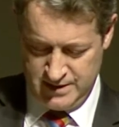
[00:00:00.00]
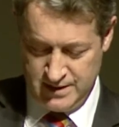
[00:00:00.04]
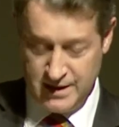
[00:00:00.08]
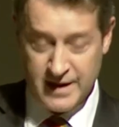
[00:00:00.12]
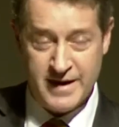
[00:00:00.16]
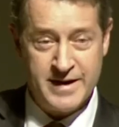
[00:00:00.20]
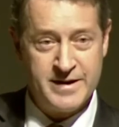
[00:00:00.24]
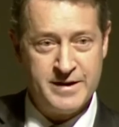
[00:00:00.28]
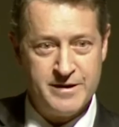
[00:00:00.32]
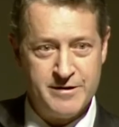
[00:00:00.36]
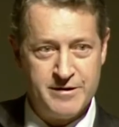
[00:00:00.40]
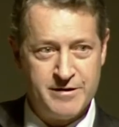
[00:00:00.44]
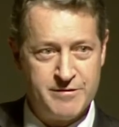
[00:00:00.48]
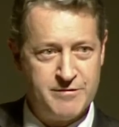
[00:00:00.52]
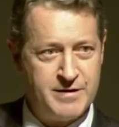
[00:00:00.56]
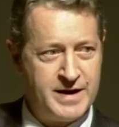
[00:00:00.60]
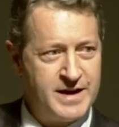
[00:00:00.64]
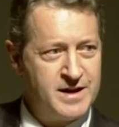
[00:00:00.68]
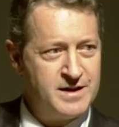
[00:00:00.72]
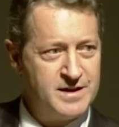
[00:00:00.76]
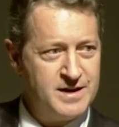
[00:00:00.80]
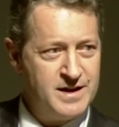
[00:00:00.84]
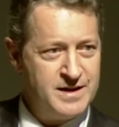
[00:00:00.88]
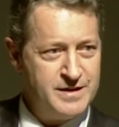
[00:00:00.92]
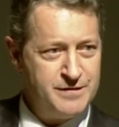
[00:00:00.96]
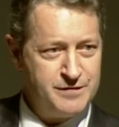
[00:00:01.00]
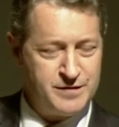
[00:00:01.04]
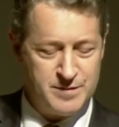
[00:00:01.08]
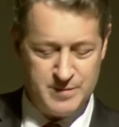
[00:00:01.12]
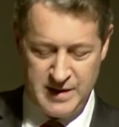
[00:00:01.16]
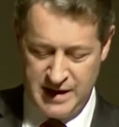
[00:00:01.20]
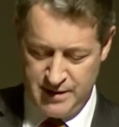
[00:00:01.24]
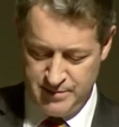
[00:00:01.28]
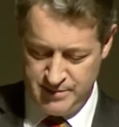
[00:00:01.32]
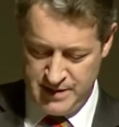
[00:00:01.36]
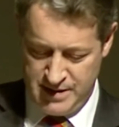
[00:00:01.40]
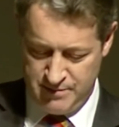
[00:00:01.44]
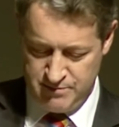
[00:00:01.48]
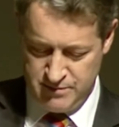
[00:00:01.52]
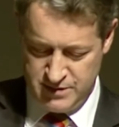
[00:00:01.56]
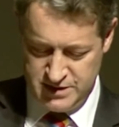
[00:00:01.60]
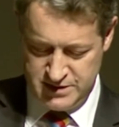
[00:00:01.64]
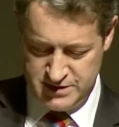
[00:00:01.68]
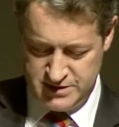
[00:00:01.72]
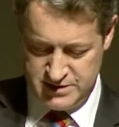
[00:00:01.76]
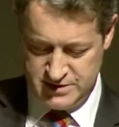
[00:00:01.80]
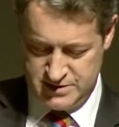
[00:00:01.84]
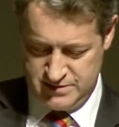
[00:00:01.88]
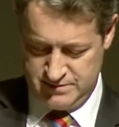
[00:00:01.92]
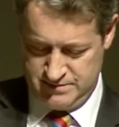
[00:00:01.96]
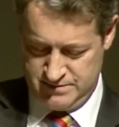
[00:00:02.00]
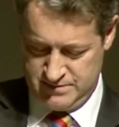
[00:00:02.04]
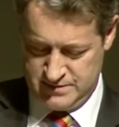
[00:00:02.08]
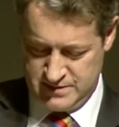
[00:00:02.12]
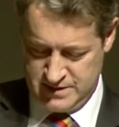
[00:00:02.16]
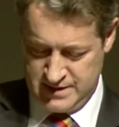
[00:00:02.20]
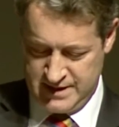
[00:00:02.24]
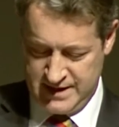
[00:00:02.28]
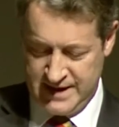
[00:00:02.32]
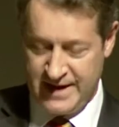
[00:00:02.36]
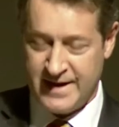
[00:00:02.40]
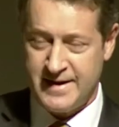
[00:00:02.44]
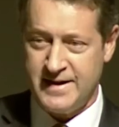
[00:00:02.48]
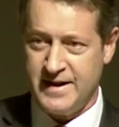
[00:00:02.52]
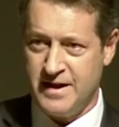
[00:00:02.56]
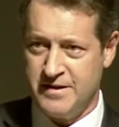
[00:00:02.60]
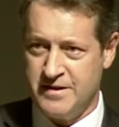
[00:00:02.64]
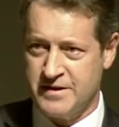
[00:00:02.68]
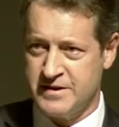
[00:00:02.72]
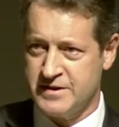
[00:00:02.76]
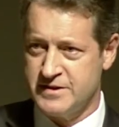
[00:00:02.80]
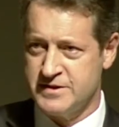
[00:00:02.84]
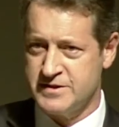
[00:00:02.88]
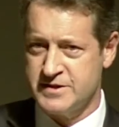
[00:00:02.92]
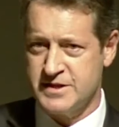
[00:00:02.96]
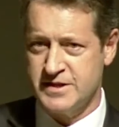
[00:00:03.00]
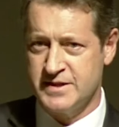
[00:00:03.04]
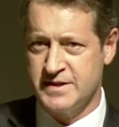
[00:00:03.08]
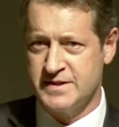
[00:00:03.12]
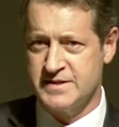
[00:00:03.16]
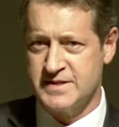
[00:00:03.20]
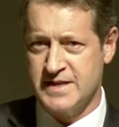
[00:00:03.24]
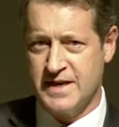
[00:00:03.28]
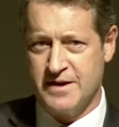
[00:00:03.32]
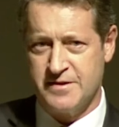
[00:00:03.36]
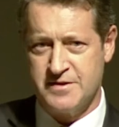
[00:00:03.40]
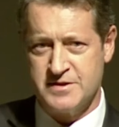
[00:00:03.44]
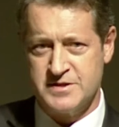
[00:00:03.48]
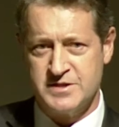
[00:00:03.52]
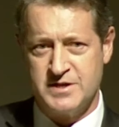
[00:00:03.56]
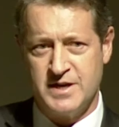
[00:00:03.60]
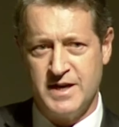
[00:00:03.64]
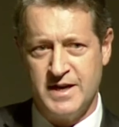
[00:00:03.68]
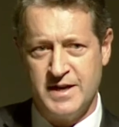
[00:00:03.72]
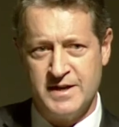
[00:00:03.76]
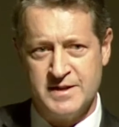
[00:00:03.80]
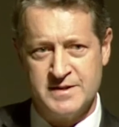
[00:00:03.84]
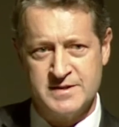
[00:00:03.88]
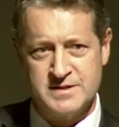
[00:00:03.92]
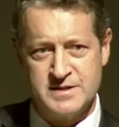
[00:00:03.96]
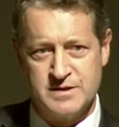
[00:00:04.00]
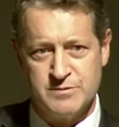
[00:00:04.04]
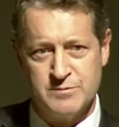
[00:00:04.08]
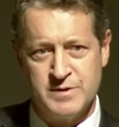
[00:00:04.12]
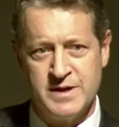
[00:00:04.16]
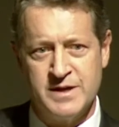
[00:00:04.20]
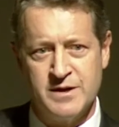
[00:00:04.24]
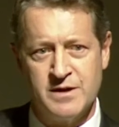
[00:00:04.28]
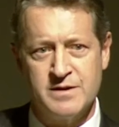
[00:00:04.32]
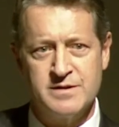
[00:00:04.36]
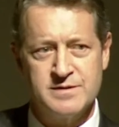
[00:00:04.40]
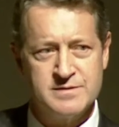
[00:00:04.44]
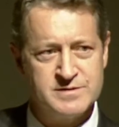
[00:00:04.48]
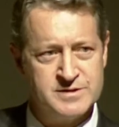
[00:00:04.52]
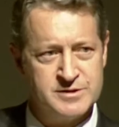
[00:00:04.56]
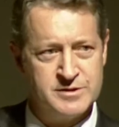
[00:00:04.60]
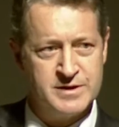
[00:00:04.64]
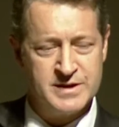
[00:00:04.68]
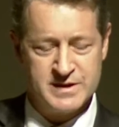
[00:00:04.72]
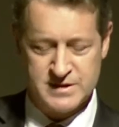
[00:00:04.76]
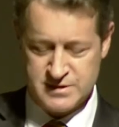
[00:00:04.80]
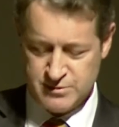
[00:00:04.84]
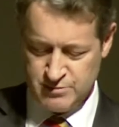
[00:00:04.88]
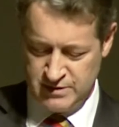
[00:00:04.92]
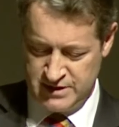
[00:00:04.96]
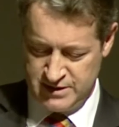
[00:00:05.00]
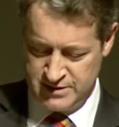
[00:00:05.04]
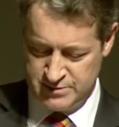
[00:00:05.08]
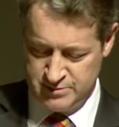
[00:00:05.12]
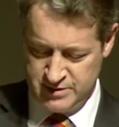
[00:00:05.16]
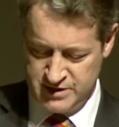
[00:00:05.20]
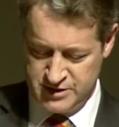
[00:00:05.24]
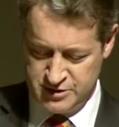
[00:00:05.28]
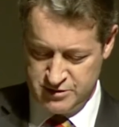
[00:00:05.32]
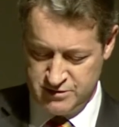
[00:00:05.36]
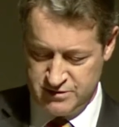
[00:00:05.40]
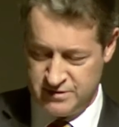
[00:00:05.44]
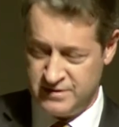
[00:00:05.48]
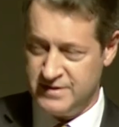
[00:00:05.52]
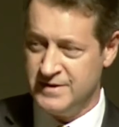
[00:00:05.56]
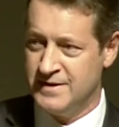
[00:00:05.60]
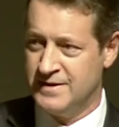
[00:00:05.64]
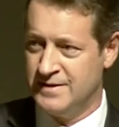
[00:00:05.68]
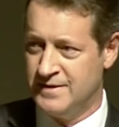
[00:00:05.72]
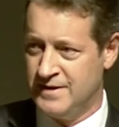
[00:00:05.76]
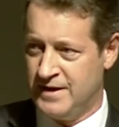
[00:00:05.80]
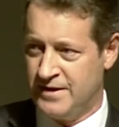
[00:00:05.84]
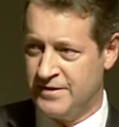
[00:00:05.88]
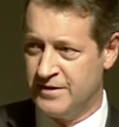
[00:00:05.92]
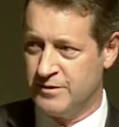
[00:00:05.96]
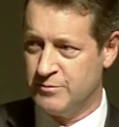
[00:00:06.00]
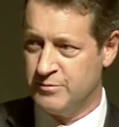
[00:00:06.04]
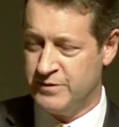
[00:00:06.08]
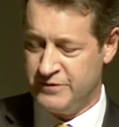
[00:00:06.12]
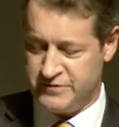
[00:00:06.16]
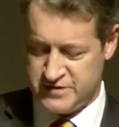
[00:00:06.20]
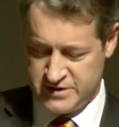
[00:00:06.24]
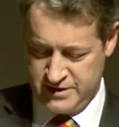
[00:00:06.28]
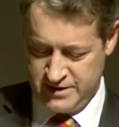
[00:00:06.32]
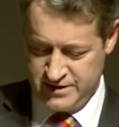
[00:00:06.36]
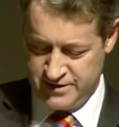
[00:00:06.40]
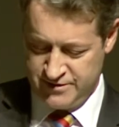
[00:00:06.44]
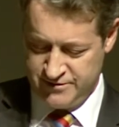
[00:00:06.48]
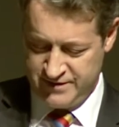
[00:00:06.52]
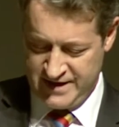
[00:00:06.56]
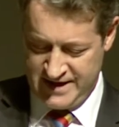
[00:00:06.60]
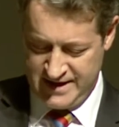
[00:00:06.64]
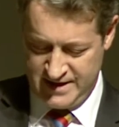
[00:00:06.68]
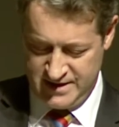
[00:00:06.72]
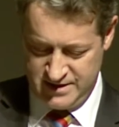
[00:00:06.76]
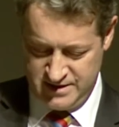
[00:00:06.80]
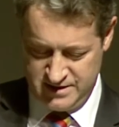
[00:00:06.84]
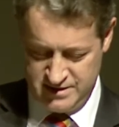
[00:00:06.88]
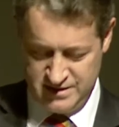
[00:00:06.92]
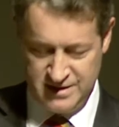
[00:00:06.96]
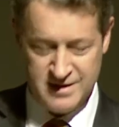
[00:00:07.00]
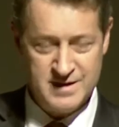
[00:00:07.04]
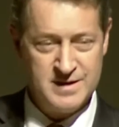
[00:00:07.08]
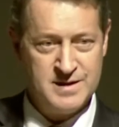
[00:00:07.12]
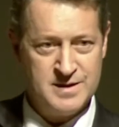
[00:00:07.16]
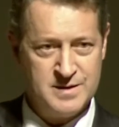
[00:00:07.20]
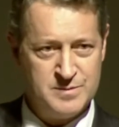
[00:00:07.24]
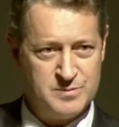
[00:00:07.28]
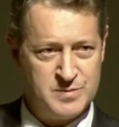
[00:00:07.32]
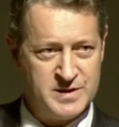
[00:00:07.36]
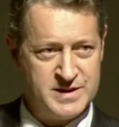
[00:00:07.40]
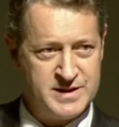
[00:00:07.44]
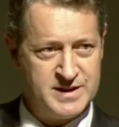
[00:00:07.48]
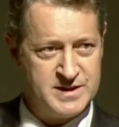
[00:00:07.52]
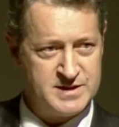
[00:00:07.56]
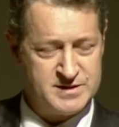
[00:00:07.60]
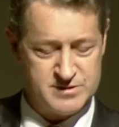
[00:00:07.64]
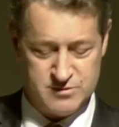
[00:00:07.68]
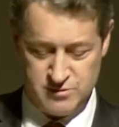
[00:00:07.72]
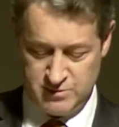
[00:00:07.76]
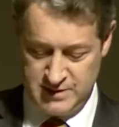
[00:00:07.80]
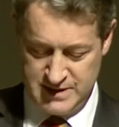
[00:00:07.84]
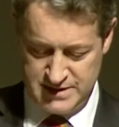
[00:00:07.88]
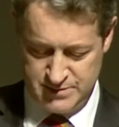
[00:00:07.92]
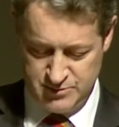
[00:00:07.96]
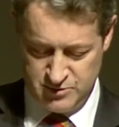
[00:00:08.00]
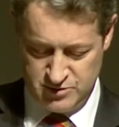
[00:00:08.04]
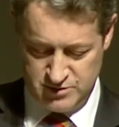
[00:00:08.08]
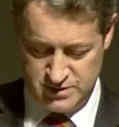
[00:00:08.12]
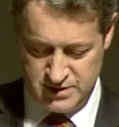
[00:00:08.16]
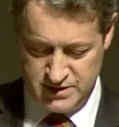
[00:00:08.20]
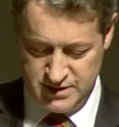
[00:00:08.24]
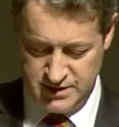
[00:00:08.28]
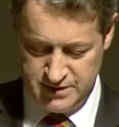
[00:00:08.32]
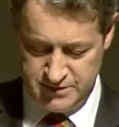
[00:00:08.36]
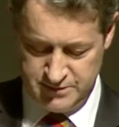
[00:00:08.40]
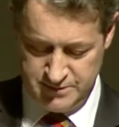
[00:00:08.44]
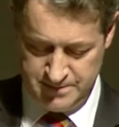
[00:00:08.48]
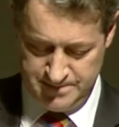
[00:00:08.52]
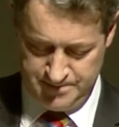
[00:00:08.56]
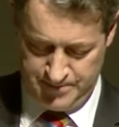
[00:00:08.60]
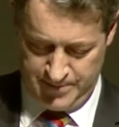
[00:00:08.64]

I hear it regularly from our members and other concerned South Australians that we're not doing as well as we should. I think we've turned around, but there's always more to do.